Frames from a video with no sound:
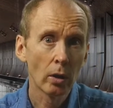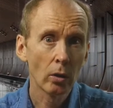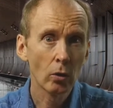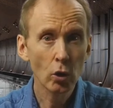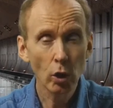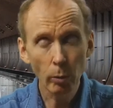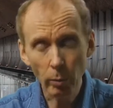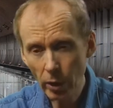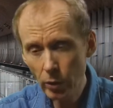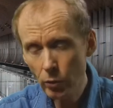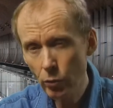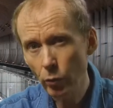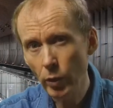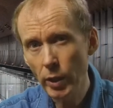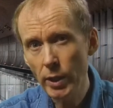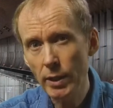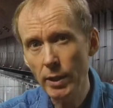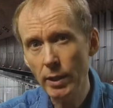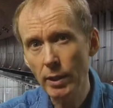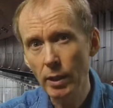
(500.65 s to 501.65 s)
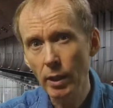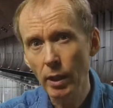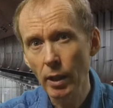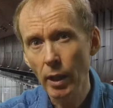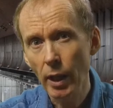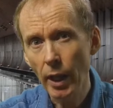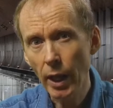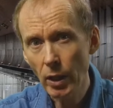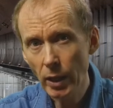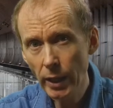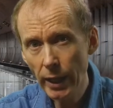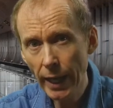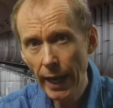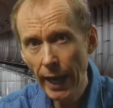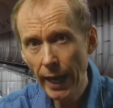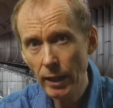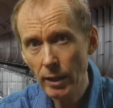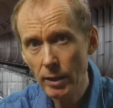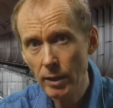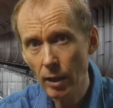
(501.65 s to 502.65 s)
Too much risk and you get
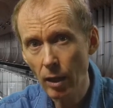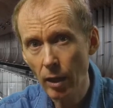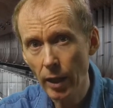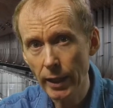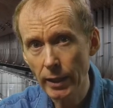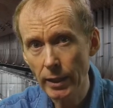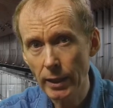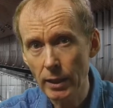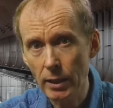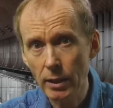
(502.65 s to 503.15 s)
anxiety.